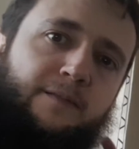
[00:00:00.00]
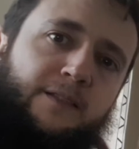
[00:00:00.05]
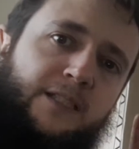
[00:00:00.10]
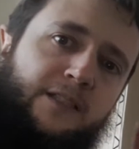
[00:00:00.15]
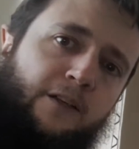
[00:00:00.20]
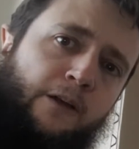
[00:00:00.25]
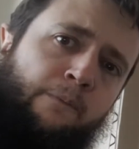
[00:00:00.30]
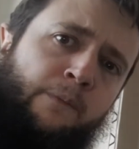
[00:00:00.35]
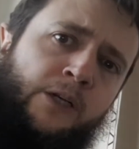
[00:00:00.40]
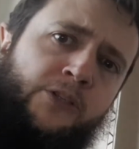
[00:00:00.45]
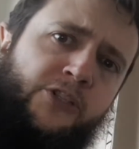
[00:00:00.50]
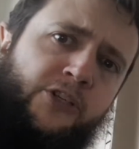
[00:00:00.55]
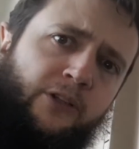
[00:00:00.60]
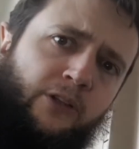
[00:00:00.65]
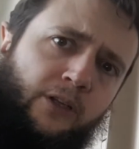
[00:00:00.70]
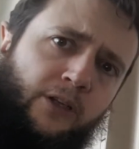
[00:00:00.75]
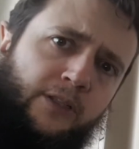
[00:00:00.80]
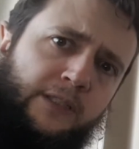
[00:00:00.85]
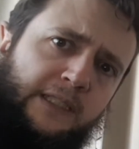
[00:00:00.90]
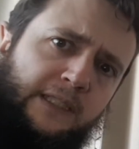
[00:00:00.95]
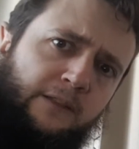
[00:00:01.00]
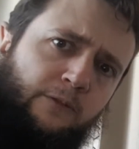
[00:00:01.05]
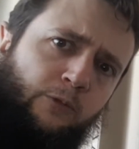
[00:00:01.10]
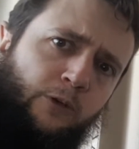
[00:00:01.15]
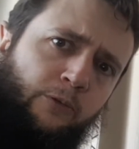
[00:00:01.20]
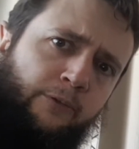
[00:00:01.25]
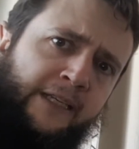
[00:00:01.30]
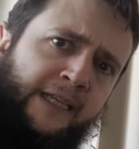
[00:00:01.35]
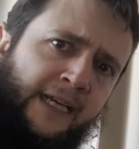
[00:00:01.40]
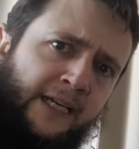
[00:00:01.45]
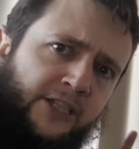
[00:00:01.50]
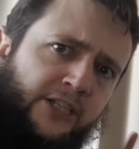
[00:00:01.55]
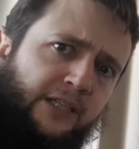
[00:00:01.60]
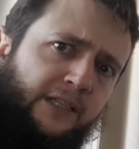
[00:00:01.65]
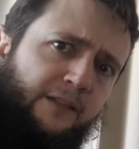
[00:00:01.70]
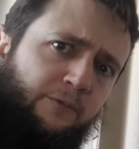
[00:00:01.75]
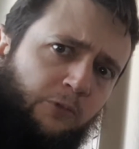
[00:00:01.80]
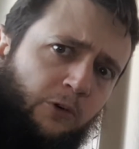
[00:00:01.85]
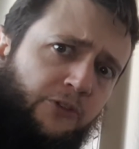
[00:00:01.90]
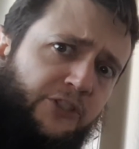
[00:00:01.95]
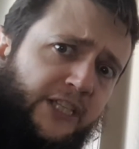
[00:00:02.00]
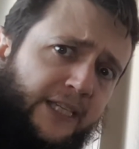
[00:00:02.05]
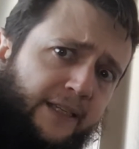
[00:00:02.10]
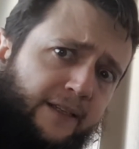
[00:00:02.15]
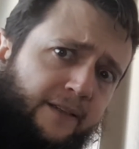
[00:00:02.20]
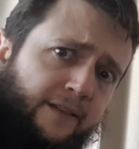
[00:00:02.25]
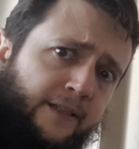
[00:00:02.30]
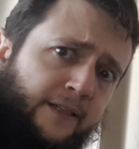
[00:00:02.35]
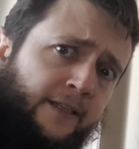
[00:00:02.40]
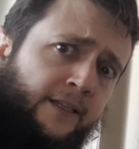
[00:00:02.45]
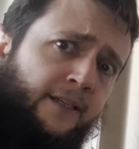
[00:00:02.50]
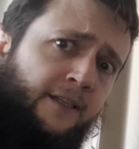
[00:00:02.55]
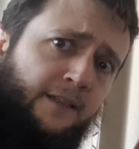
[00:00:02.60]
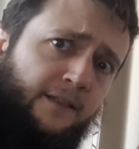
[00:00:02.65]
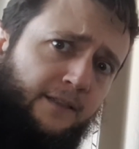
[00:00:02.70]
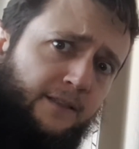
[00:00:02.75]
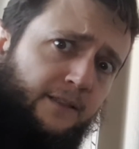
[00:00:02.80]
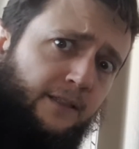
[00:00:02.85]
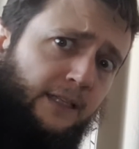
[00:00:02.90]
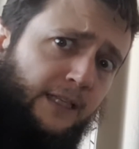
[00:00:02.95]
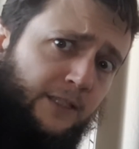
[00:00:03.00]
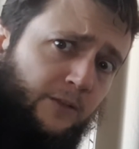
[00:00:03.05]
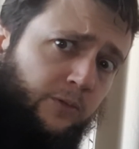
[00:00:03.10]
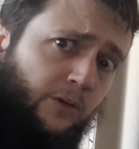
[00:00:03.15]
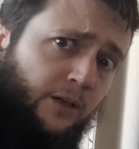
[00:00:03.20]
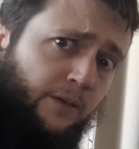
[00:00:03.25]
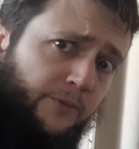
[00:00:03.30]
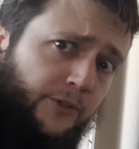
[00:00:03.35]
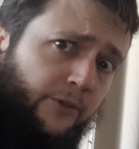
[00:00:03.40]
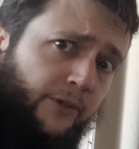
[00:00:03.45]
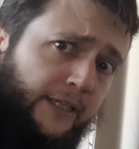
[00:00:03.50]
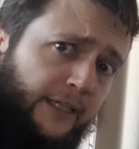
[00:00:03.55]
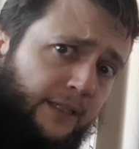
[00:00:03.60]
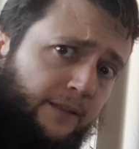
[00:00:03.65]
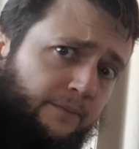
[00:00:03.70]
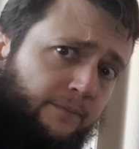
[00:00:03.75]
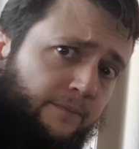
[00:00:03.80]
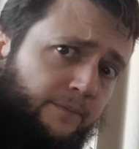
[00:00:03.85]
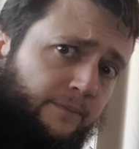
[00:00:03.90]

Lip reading: so much closer to what we actually want here. So that's why I'm doing it.